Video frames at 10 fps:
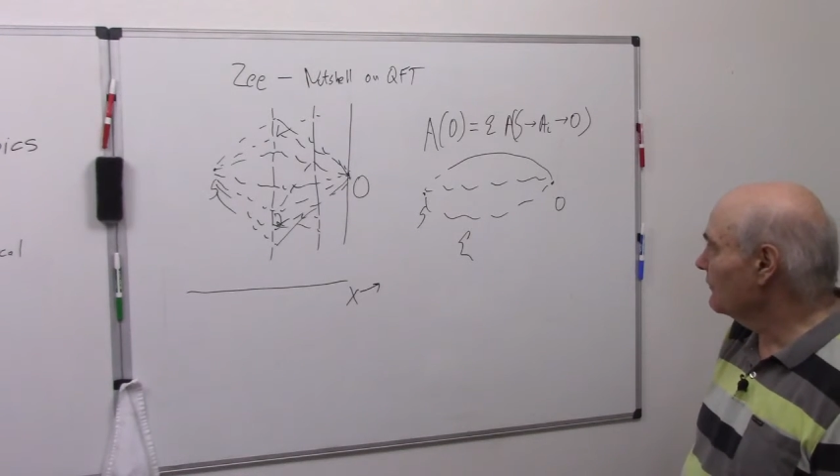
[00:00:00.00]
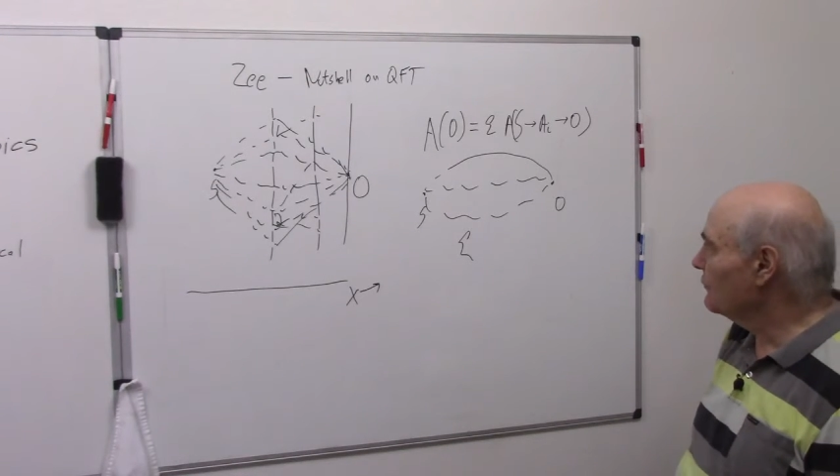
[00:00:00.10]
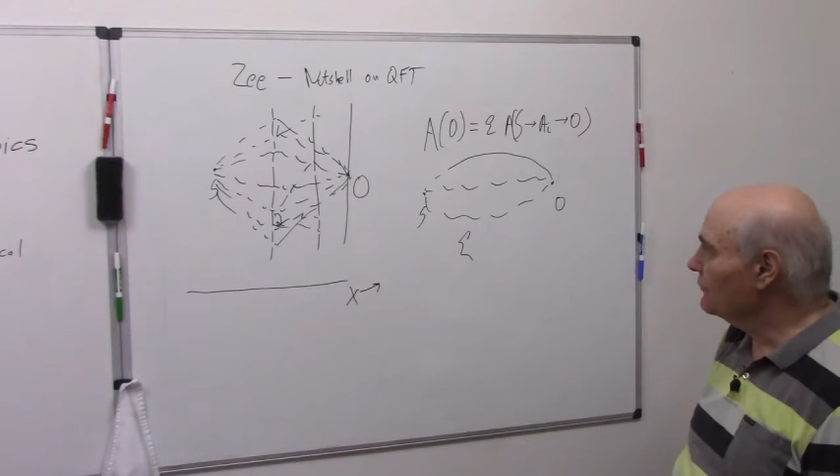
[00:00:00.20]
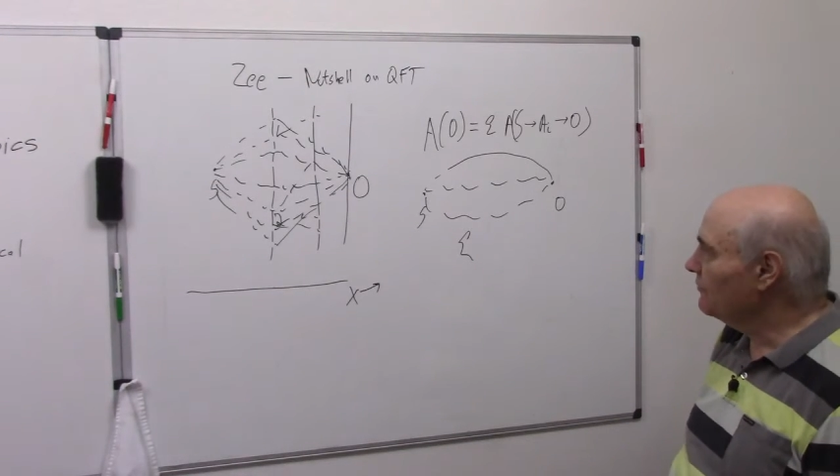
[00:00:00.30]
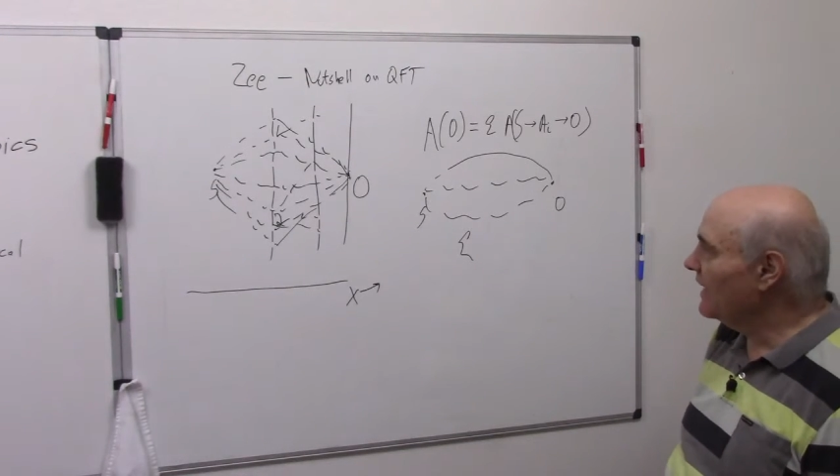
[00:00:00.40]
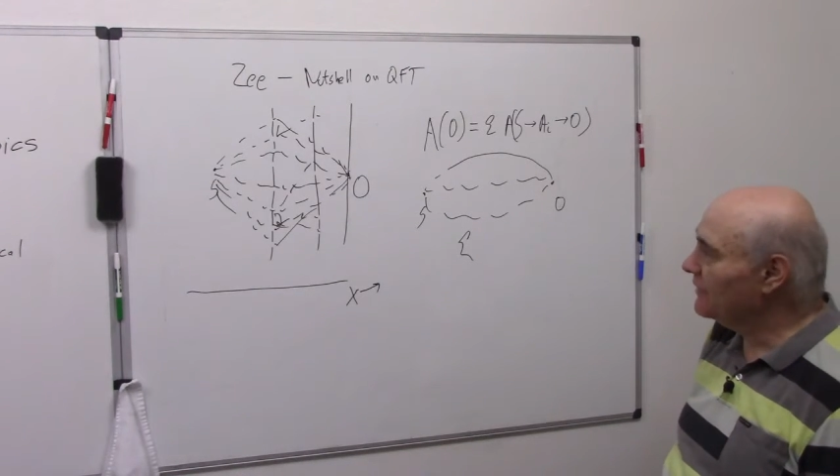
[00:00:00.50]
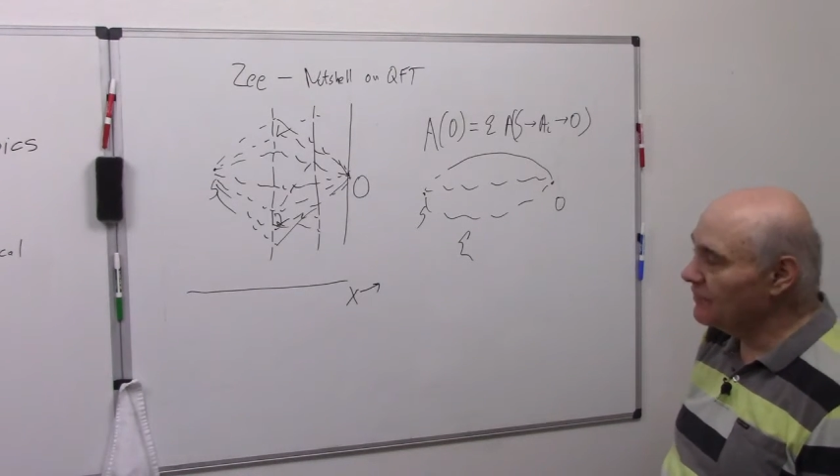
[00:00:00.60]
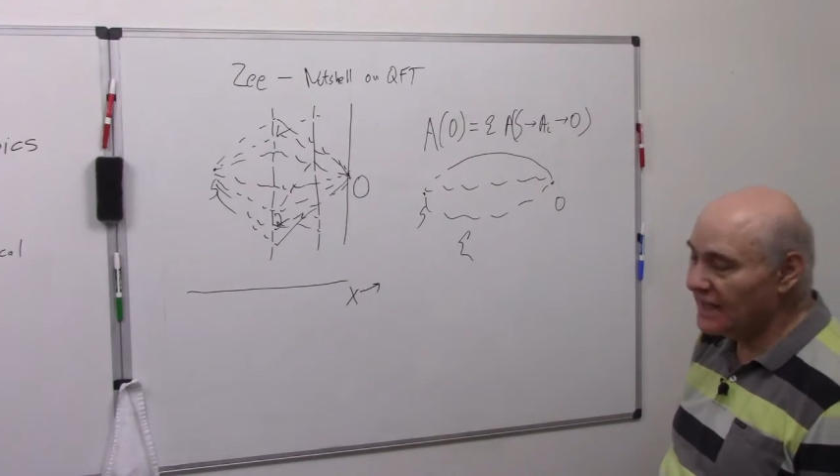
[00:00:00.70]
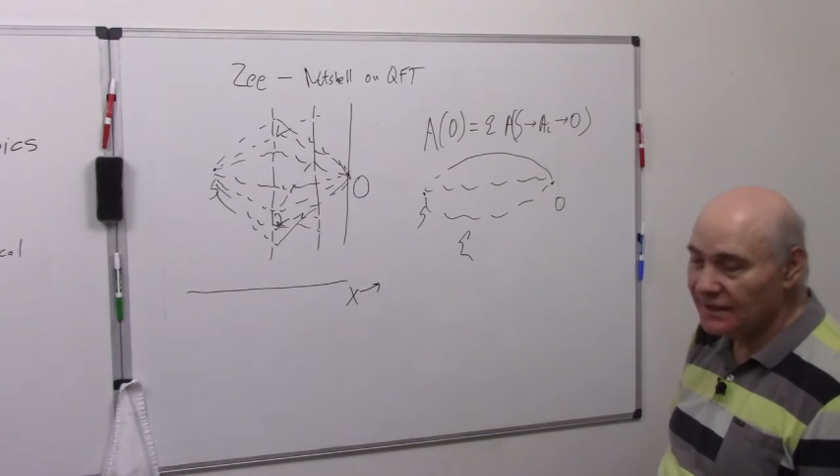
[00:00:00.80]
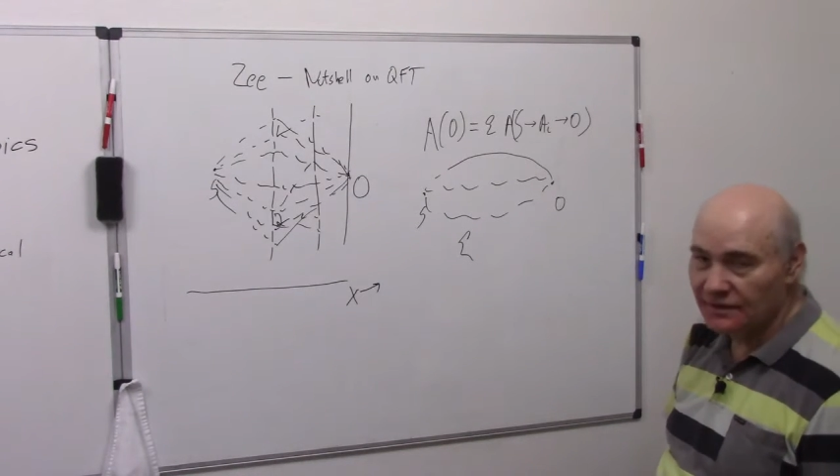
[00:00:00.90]
Of course,
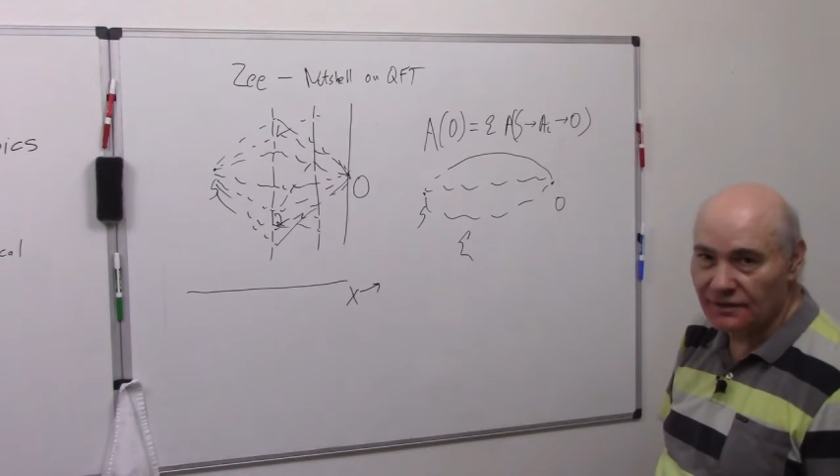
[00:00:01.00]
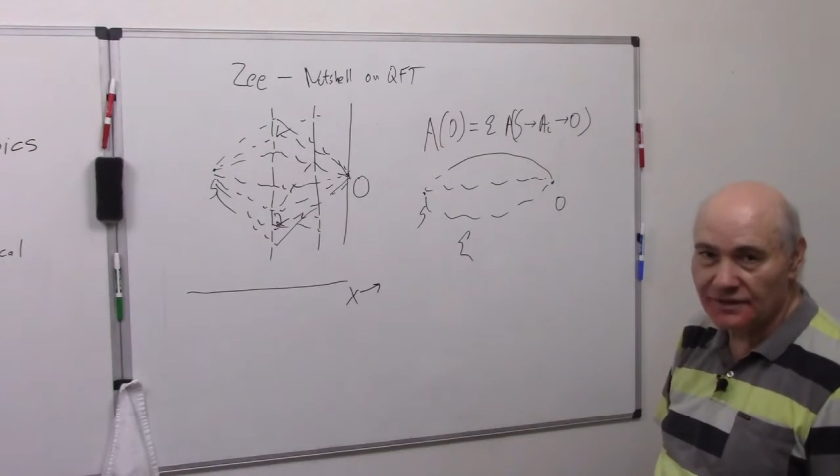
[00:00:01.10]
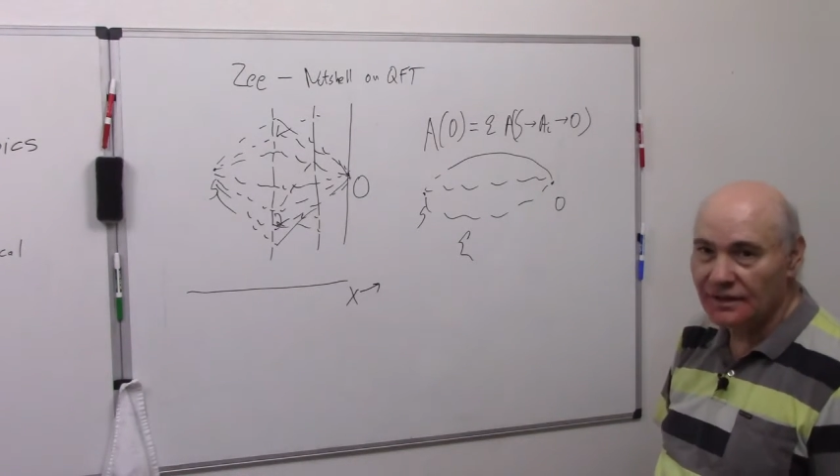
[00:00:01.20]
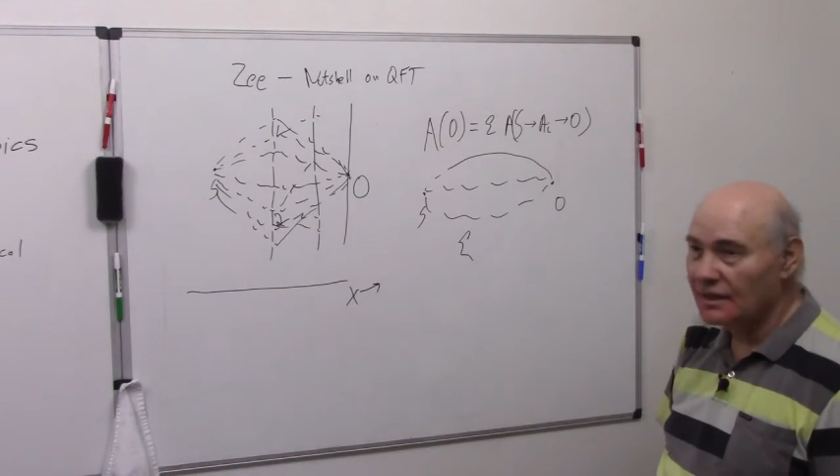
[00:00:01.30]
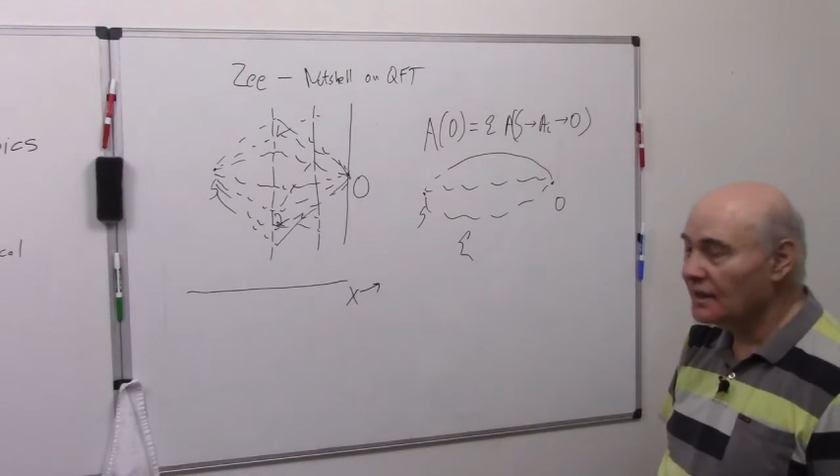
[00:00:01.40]
mathematically,